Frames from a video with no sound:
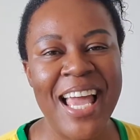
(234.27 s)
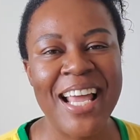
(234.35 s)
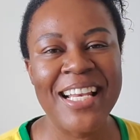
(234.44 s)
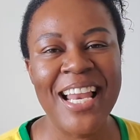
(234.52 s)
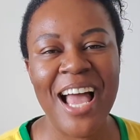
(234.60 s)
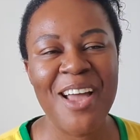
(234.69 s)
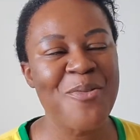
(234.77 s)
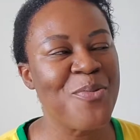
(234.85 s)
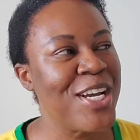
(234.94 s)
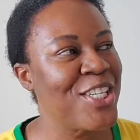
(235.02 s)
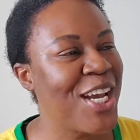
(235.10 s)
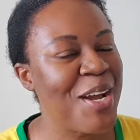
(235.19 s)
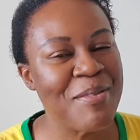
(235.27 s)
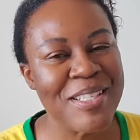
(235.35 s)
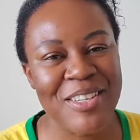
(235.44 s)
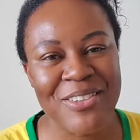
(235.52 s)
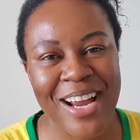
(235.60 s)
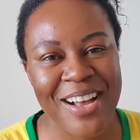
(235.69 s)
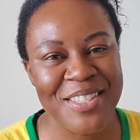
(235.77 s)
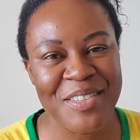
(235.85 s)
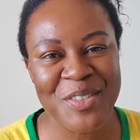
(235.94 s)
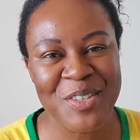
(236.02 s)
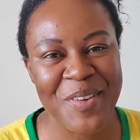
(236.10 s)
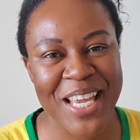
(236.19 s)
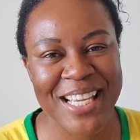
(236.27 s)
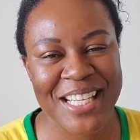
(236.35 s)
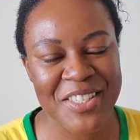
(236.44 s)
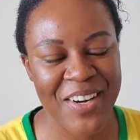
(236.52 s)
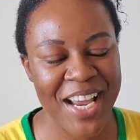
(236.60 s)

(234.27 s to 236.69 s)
And I wish I was around some Jamaicans